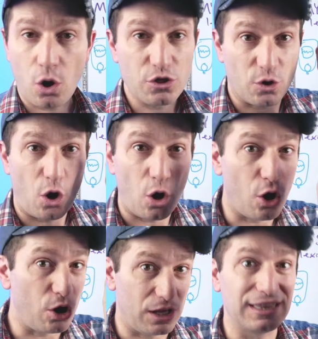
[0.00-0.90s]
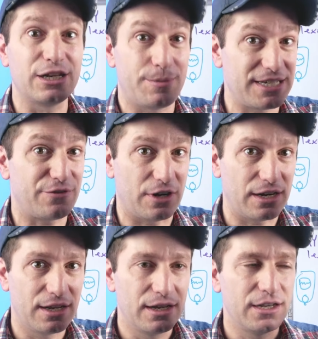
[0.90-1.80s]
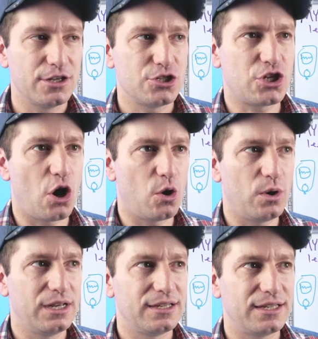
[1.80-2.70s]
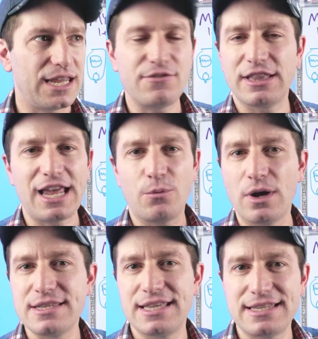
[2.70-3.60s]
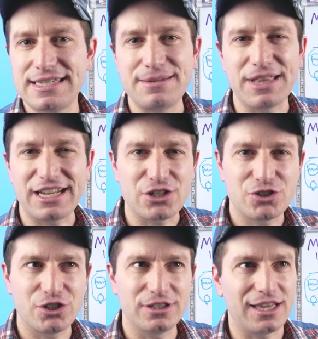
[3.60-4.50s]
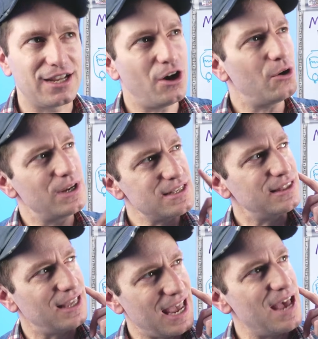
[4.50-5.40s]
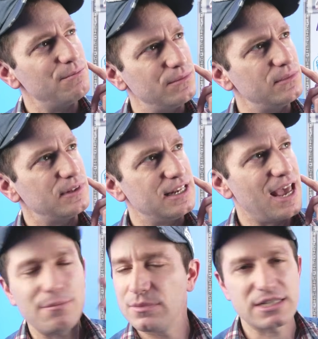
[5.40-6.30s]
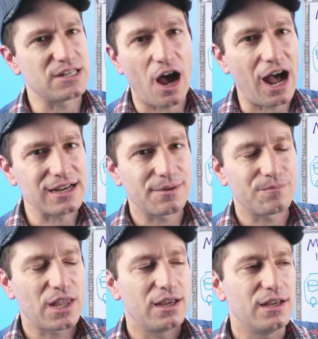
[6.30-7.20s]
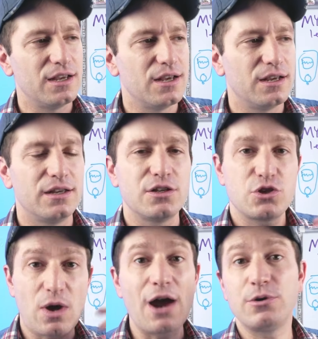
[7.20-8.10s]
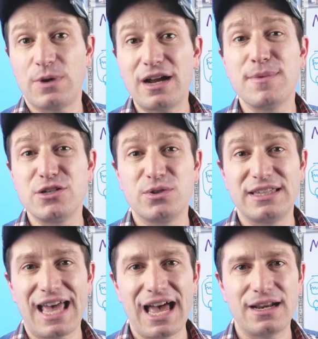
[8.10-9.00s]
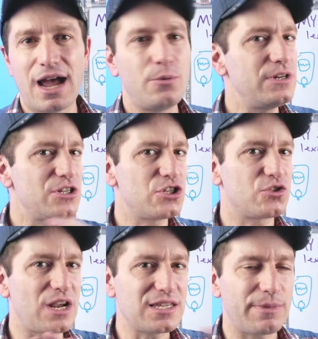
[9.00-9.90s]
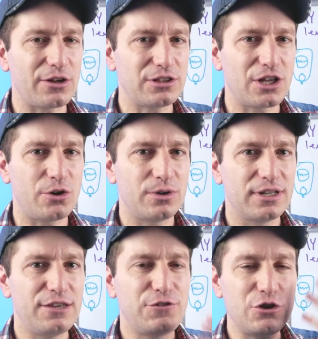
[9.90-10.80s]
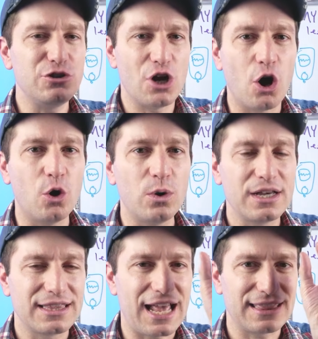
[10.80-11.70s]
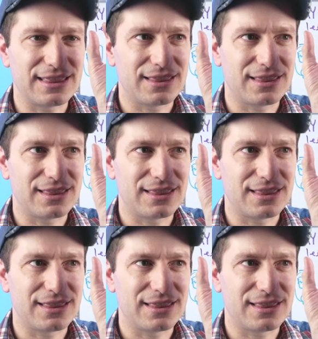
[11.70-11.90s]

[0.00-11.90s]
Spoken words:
They're all a little bit different. So even like ones that seem like it should, like, oh, isn't the M an M? It's not. So I would recommend doing that. I wouldn't stress about it though. If you know that